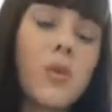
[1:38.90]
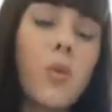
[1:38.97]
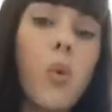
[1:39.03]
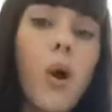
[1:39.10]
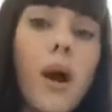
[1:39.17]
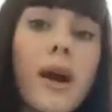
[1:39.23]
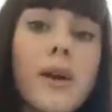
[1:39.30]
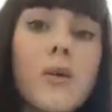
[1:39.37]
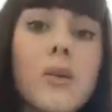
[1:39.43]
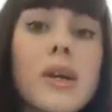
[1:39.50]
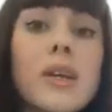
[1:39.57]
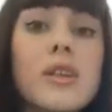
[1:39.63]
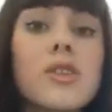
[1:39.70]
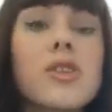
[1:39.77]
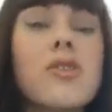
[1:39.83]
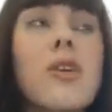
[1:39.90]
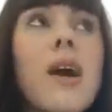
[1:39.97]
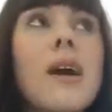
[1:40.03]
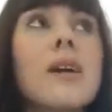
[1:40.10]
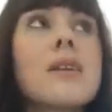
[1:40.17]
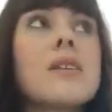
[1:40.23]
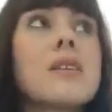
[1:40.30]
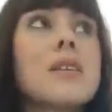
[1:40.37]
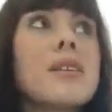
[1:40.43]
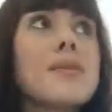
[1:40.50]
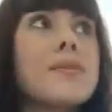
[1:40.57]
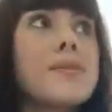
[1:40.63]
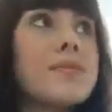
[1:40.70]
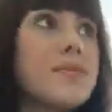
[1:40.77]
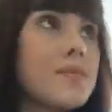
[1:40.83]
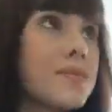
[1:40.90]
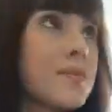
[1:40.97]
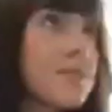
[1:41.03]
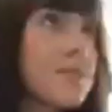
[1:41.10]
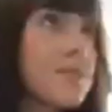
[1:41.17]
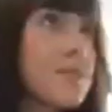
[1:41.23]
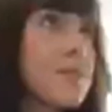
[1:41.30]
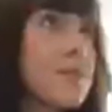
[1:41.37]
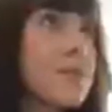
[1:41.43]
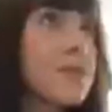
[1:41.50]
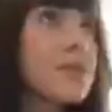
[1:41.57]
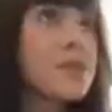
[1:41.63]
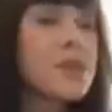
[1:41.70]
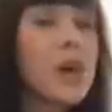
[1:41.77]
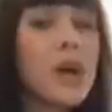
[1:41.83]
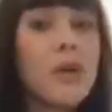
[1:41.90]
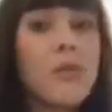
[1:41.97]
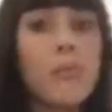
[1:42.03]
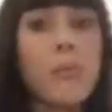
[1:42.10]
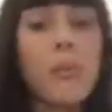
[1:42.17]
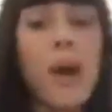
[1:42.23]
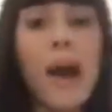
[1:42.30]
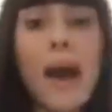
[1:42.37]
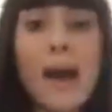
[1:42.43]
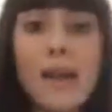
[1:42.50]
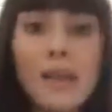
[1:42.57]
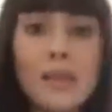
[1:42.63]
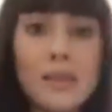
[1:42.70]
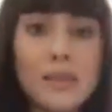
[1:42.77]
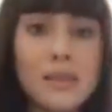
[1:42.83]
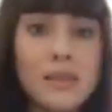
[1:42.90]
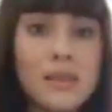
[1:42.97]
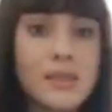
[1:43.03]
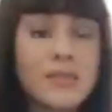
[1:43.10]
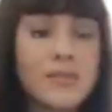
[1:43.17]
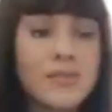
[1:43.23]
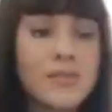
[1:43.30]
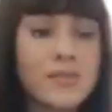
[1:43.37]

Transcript: why we attract certain patterns,